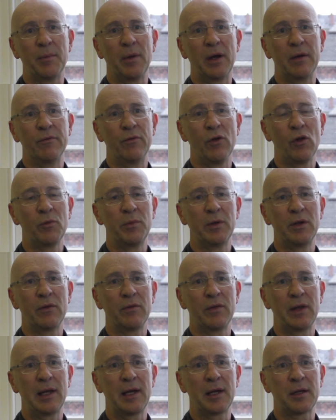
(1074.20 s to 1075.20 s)
my involvement
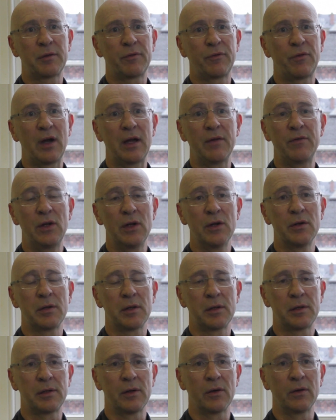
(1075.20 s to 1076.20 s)
over the last 5 years
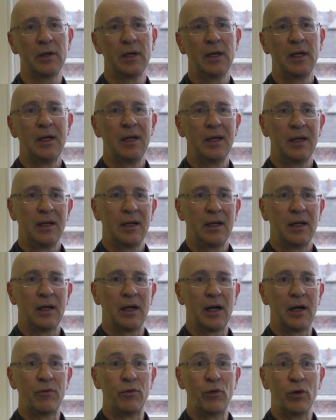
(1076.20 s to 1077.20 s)
or so.
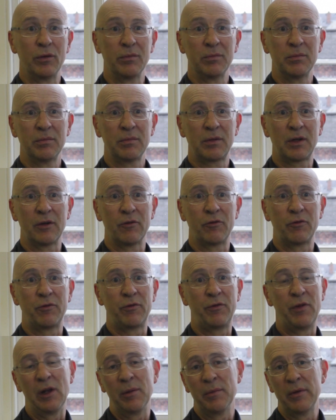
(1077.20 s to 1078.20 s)
I've
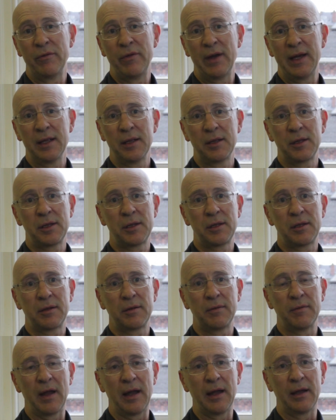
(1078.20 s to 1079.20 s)
run film
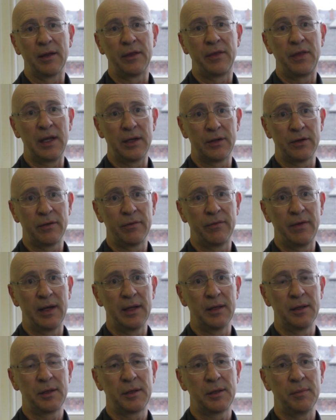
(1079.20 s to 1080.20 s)
events, theatre
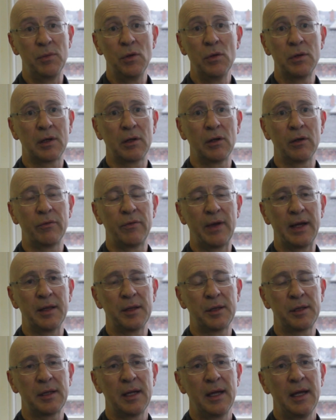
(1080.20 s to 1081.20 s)
events, musical
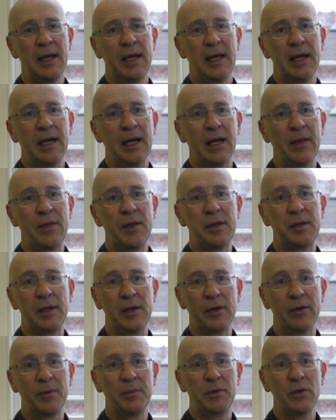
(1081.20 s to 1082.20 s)
events, and this
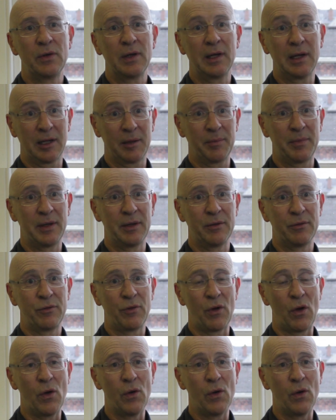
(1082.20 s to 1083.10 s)
year I'm doing a little bit of